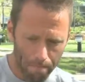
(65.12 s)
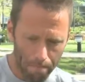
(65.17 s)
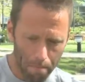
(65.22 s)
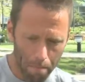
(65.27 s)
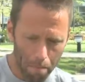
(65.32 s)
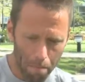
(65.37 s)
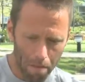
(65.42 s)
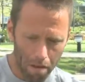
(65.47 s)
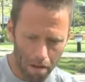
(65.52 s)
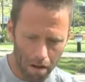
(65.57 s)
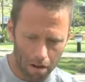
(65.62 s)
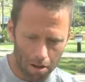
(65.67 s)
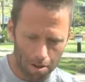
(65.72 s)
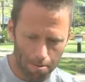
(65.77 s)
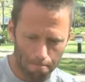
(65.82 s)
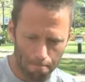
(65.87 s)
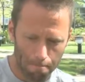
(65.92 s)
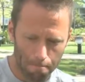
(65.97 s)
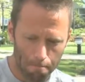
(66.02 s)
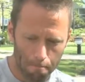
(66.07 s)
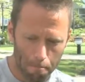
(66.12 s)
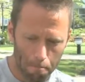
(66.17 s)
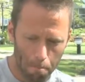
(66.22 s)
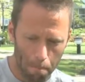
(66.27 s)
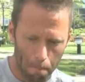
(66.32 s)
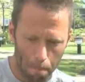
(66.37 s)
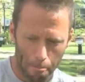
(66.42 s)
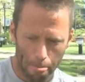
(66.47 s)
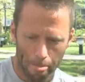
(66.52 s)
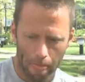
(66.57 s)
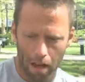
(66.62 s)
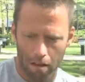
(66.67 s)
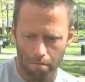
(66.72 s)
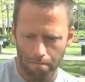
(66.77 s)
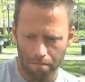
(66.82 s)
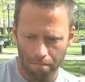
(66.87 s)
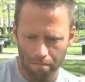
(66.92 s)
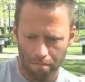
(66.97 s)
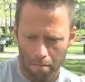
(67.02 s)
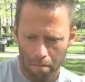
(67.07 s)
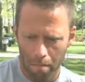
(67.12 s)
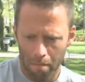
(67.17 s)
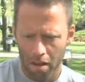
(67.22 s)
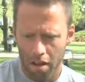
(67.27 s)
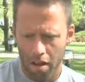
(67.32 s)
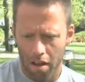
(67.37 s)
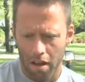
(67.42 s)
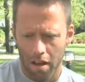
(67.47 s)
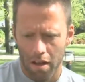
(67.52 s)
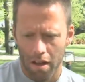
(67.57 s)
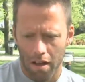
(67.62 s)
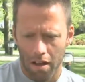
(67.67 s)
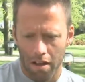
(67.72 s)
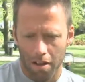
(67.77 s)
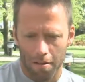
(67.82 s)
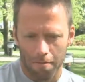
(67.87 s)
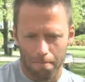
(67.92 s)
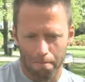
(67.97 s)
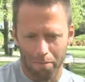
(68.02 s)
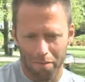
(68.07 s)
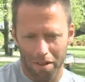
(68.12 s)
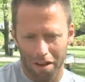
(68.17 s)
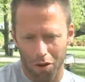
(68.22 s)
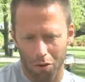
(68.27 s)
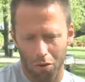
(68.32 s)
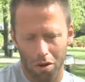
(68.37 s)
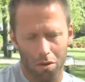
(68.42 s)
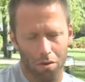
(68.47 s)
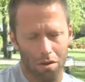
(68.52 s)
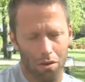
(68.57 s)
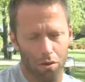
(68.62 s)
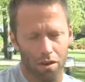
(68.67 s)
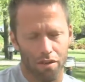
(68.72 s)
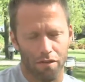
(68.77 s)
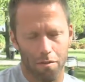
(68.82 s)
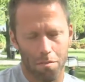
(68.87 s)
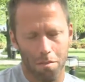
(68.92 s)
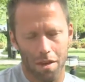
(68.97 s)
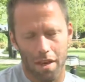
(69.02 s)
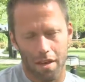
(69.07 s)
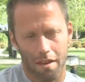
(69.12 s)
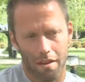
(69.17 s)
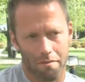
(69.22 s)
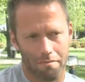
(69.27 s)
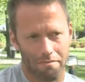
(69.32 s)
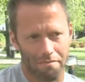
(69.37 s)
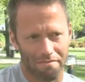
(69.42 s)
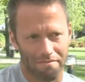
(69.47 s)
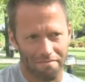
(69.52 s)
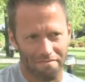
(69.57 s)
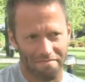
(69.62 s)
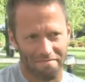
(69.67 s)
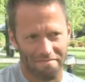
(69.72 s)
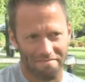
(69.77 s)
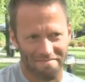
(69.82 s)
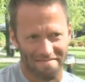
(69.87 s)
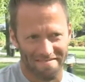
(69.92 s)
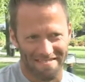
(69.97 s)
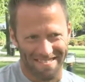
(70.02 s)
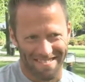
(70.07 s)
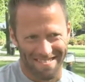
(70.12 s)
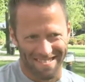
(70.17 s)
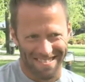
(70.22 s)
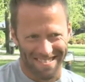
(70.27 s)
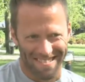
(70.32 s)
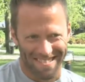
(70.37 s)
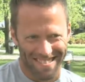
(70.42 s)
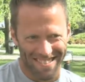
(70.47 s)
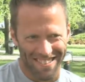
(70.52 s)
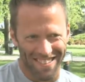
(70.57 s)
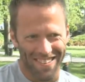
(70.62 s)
just a trophy and you must win. I only want to win for me. No,